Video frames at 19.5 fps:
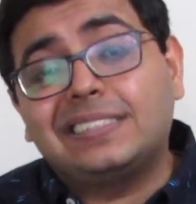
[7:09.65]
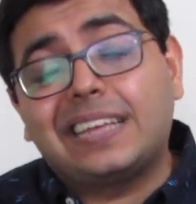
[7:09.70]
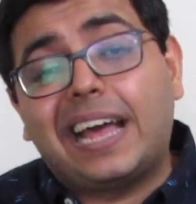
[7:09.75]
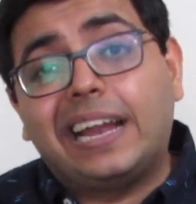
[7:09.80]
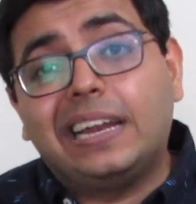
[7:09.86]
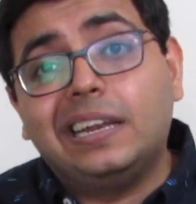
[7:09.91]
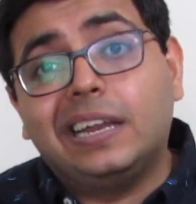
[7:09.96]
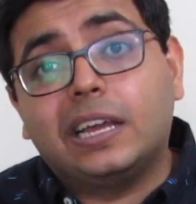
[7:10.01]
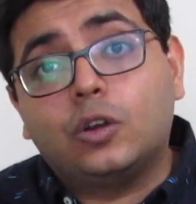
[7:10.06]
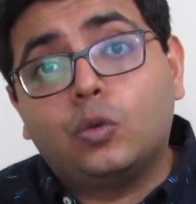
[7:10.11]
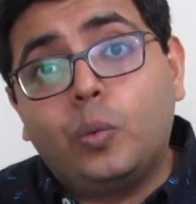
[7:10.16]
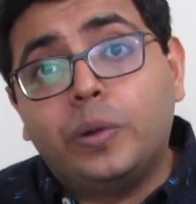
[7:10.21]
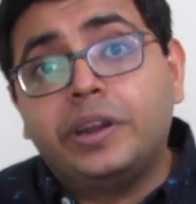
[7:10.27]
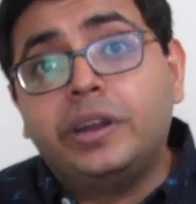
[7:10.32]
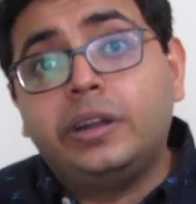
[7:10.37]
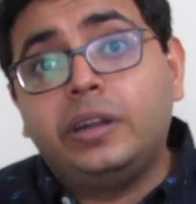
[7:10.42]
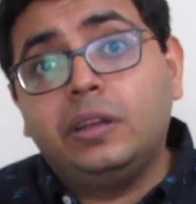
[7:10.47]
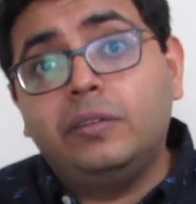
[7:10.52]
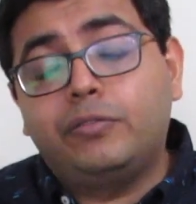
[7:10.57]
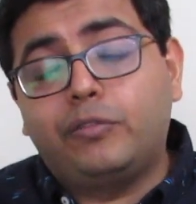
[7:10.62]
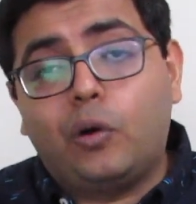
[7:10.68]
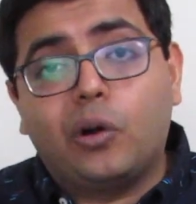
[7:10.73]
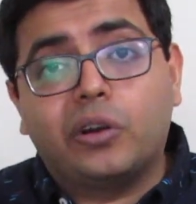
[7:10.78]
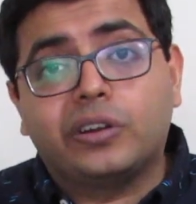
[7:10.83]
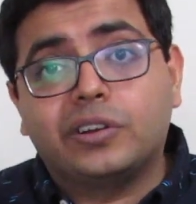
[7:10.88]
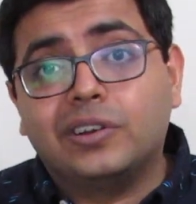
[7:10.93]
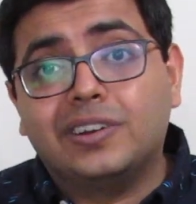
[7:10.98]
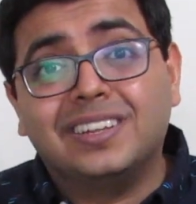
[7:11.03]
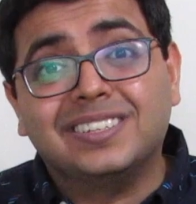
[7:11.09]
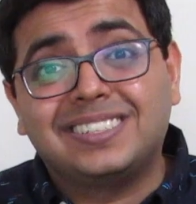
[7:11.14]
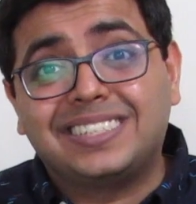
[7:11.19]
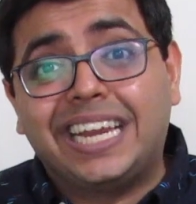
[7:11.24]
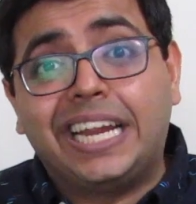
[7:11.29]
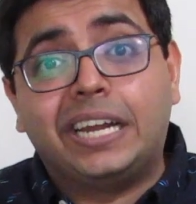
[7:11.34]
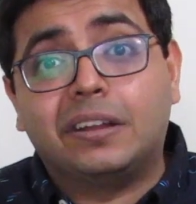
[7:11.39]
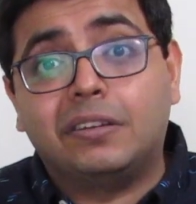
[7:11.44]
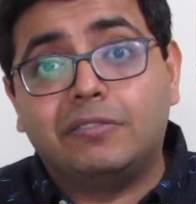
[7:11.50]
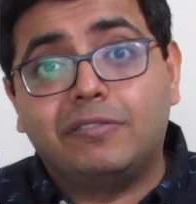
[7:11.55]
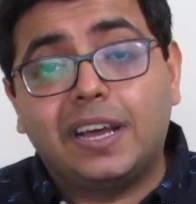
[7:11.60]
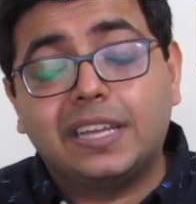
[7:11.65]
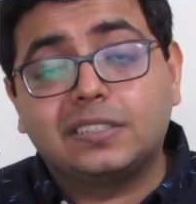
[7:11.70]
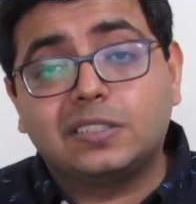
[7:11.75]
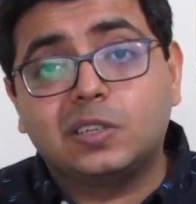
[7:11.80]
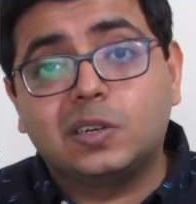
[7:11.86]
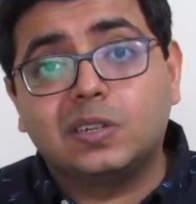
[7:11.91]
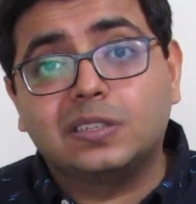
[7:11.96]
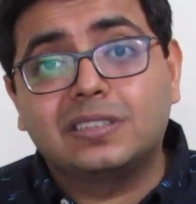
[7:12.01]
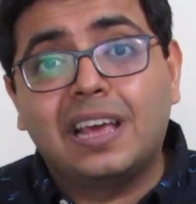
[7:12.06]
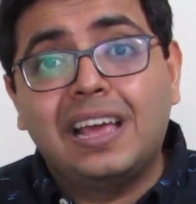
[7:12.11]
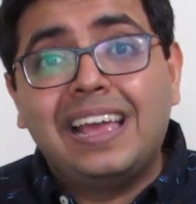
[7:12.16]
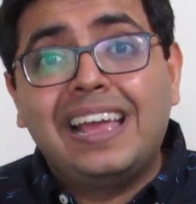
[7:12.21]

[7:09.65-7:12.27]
and liquidity for real estate investors,